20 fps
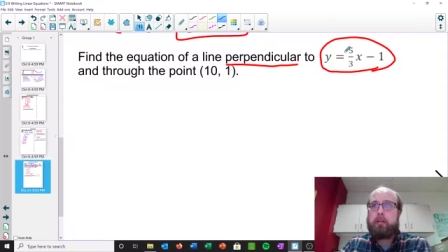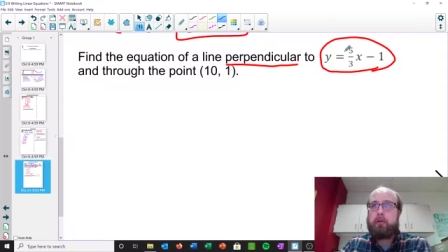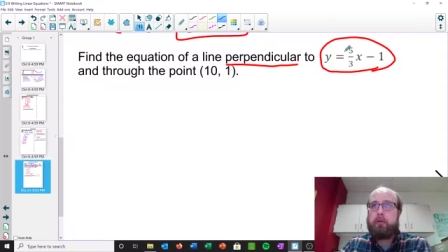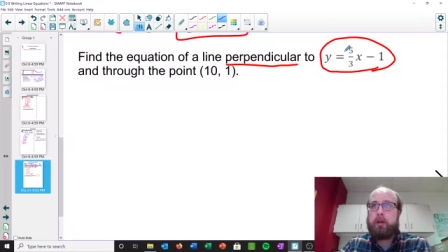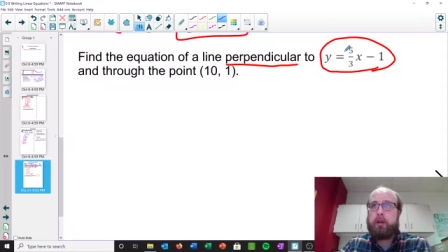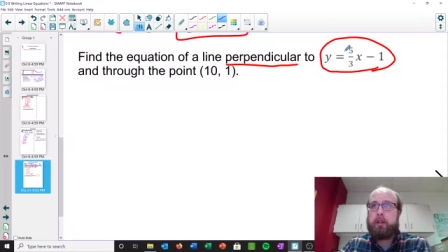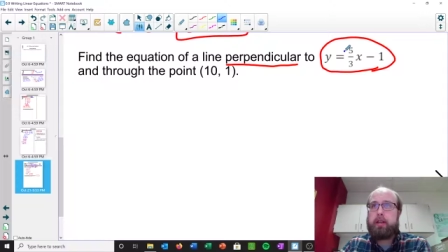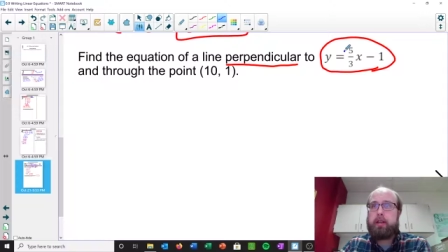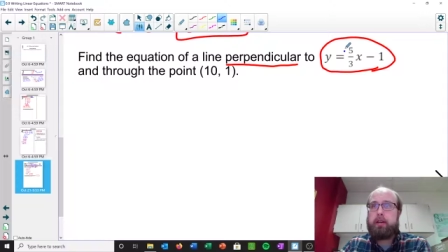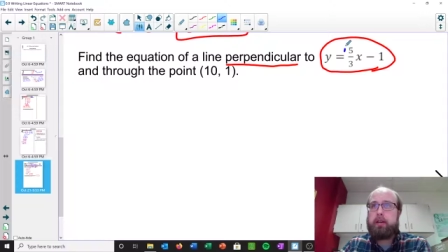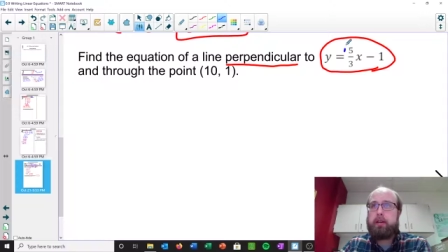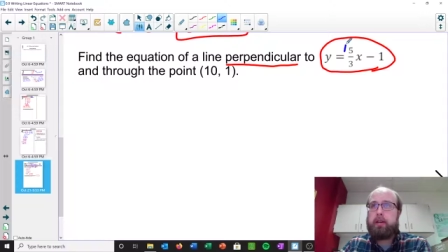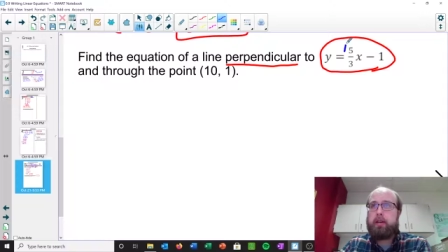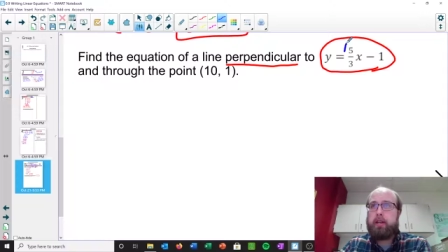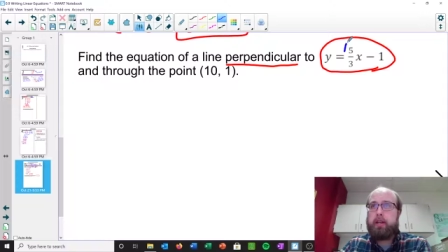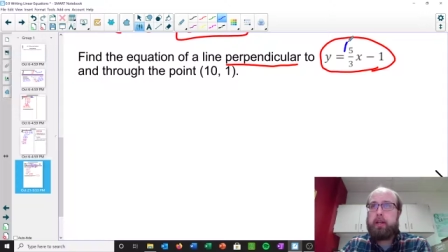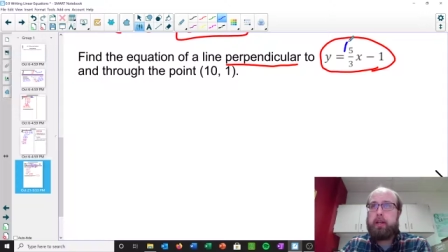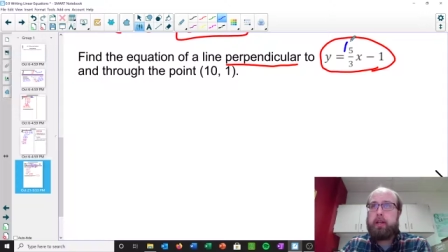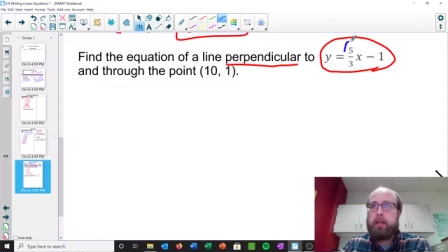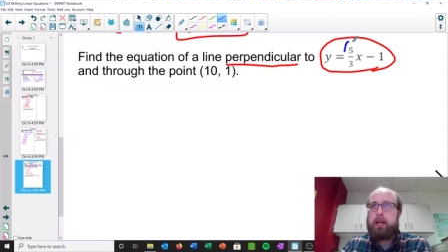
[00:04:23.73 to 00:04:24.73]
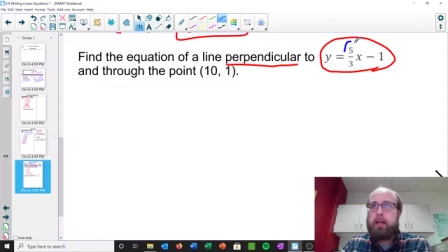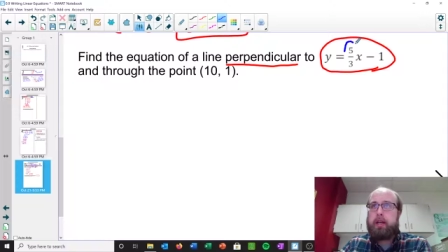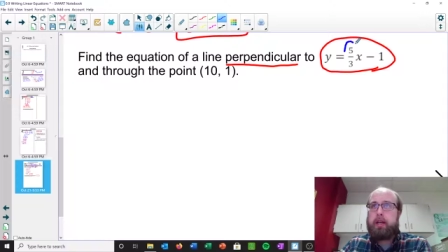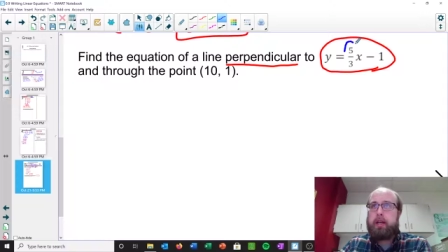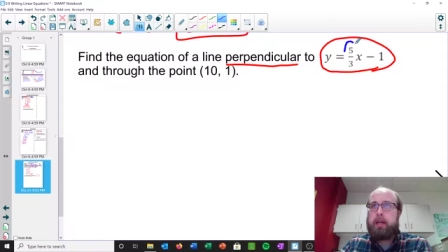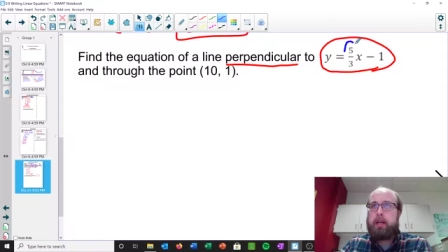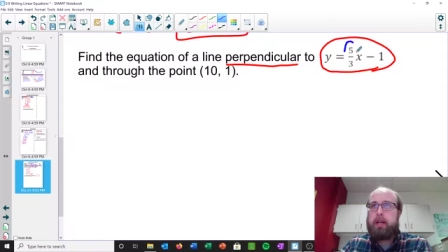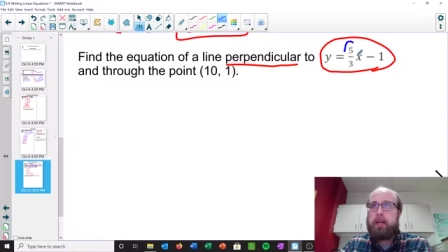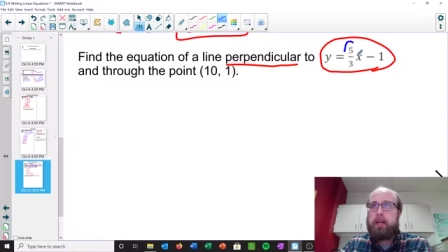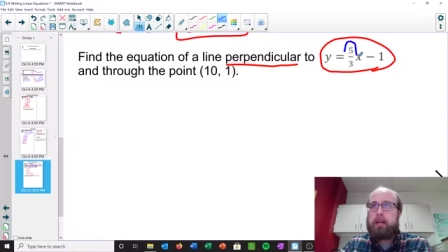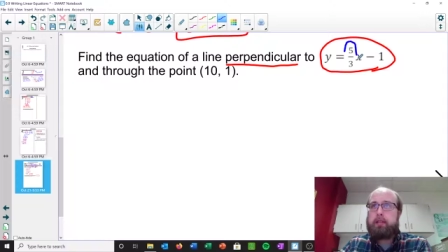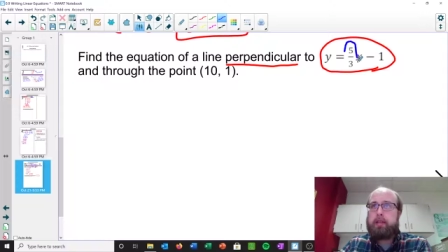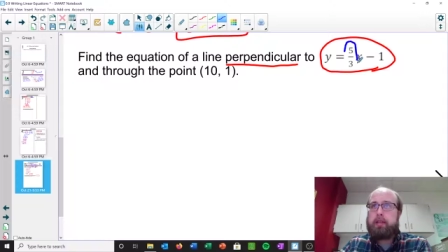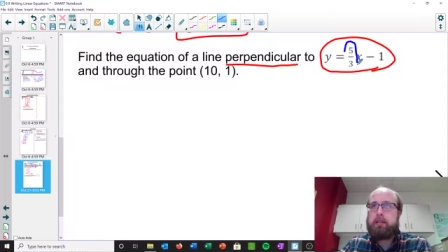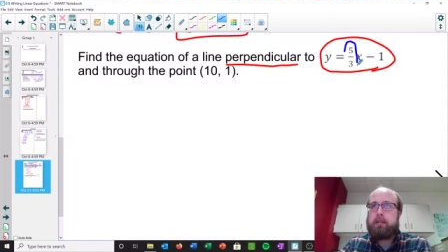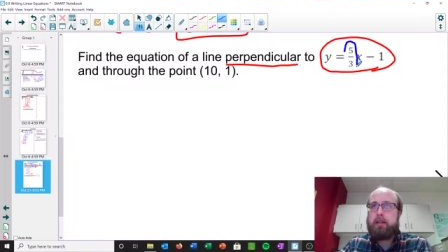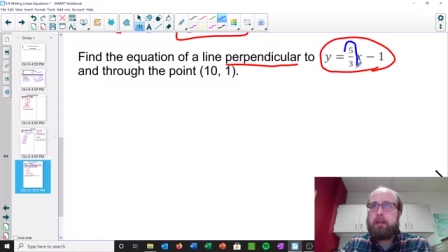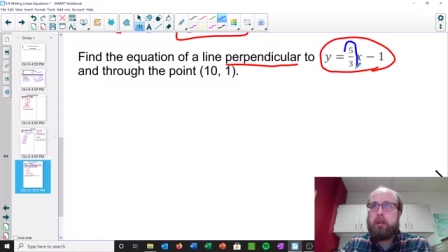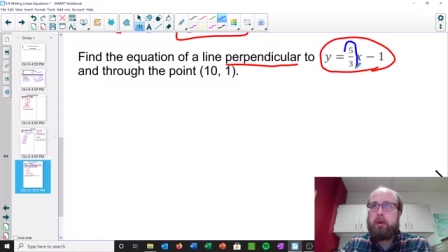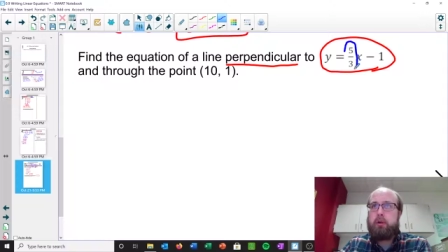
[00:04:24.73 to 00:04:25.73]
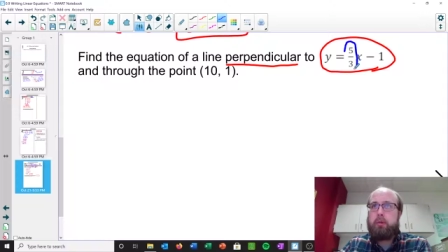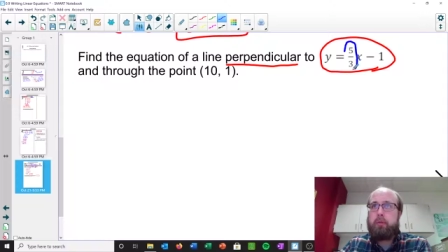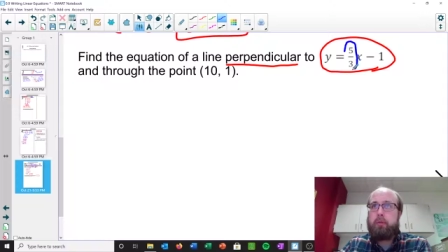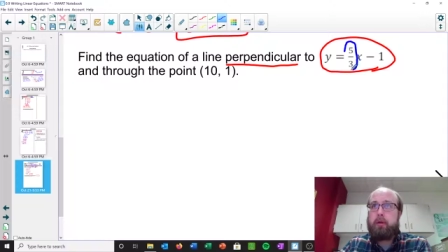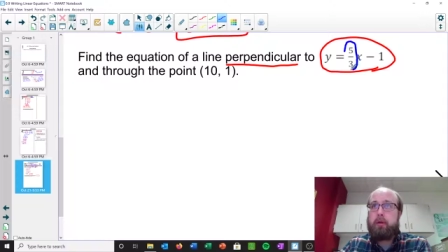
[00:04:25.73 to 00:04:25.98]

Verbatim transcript: right here, it has a slope